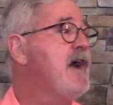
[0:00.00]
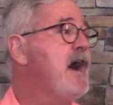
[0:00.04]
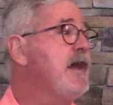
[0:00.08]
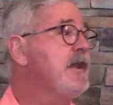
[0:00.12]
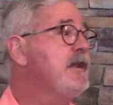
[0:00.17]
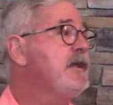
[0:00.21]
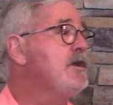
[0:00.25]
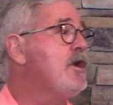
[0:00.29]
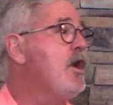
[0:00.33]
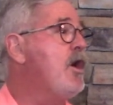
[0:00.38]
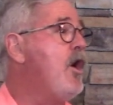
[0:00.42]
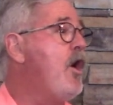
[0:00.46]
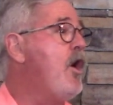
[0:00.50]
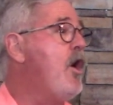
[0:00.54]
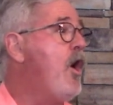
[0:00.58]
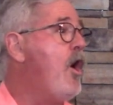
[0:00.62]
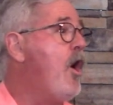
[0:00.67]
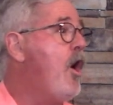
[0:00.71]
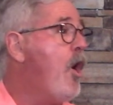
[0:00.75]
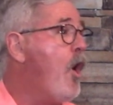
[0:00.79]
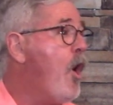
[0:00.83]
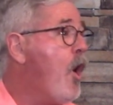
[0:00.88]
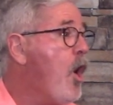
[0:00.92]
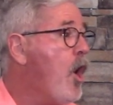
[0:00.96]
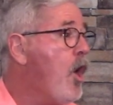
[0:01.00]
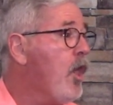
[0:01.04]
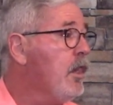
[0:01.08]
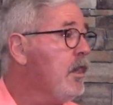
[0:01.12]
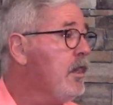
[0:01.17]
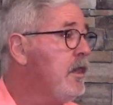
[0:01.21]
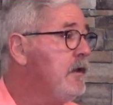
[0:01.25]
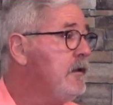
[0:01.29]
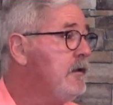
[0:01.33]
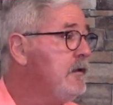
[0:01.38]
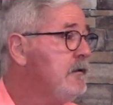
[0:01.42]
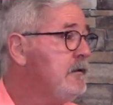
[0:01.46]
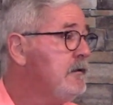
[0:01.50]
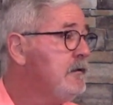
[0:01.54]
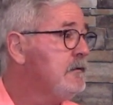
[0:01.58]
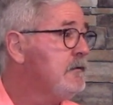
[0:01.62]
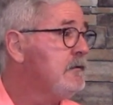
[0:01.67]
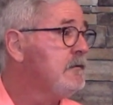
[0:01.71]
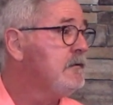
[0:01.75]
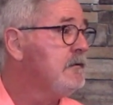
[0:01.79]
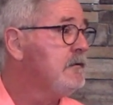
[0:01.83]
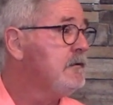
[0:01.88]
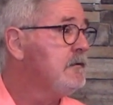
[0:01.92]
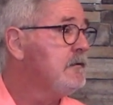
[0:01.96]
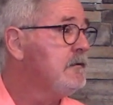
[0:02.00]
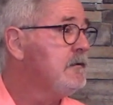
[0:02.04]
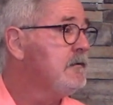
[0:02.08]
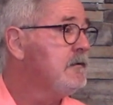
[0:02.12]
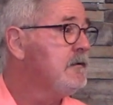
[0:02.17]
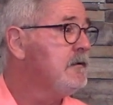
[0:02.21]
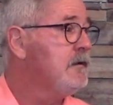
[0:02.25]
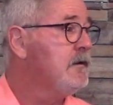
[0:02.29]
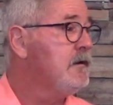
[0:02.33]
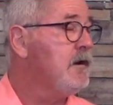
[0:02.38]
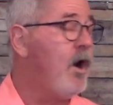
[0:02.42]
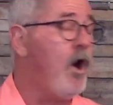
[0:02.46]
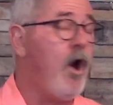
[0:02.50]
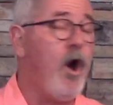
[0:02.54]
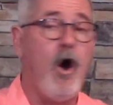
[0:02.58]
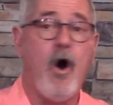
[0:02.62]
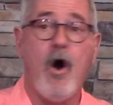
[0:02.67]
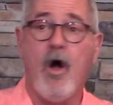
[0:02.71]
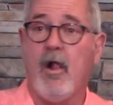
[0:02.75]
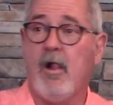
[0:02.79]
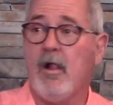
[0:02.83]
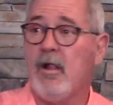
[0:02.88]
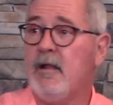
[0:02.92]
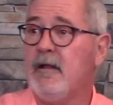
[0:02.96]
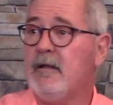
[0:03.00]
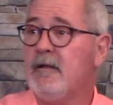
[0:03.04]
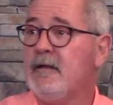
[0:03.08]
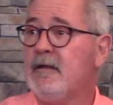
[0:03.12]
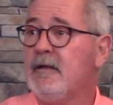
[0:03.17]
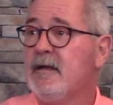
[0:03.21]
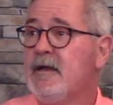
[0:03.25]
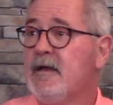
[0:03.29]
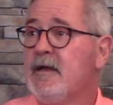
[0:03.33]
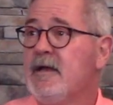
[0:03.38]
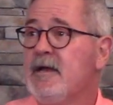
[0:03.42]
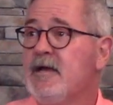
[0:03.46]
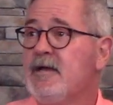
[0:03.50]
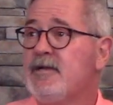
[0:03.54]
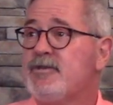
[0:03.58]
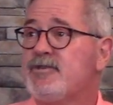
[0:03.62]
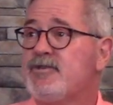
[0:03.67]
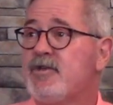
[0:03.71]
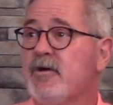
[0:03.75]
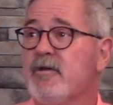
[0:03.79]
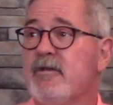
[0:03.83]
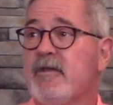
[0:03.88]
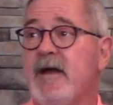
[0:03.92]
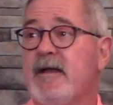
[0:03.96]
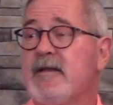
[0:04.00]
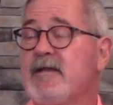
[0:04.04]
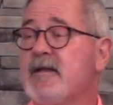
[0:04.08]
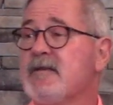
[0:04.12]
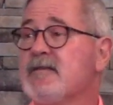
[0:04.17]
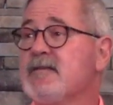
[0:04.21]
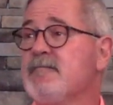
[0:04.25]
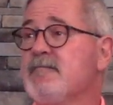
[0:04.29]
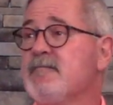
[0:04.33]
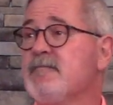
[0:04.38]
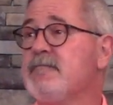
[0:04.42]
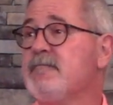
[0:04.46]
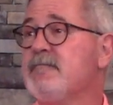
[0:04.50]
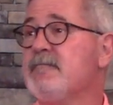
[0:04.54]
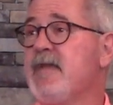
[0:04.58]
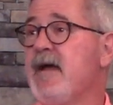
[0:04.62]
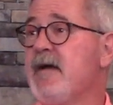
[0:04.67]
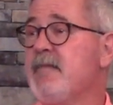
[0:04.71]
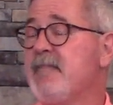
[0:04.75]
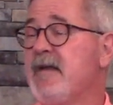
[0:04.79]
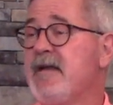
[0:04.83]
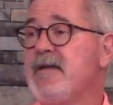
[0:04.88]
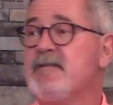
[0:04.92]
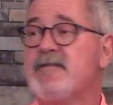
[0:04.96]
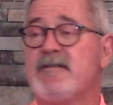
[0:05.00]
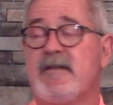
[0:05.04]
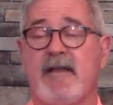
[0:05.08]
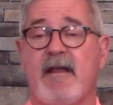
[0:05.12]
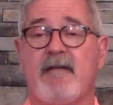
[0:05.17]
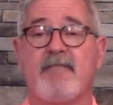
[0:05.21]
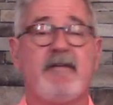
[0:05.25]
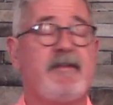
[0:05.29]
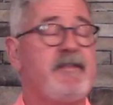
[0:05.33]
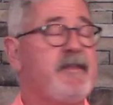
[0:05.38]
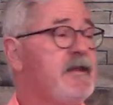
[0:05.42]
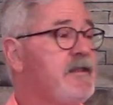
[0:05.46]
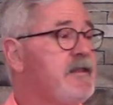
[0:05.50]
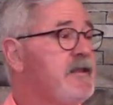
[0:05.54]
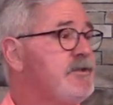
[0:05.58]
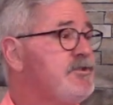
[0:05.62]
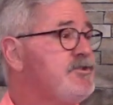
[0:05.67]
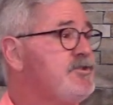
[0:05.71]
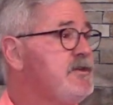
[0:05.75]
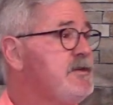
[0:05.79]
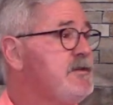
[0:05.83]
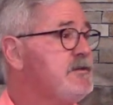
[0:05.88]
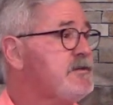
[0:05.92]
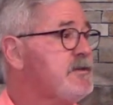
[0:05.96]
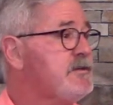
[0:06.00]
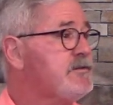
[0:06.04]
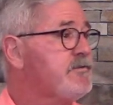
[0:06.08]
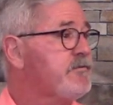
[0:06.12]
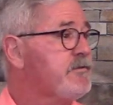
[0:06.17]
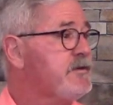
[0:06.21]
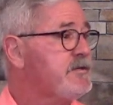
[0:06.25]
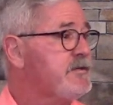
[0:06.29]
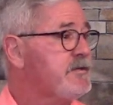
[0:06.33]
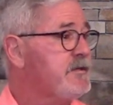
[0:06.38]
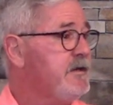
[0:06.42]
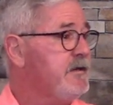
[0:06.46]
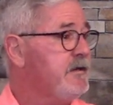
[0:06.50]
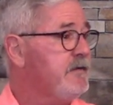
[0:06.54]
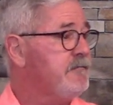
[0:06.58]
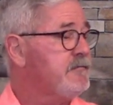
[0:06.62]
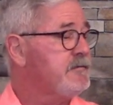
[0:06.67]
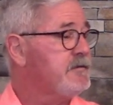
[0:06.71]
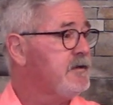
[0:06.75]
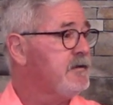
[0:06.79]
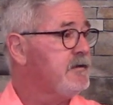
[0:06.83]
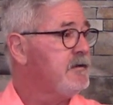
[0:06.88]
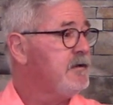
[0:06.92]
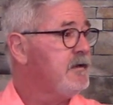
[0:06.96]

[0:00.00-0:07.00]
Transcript: got it all. All. So that means that everything that Jesus receives,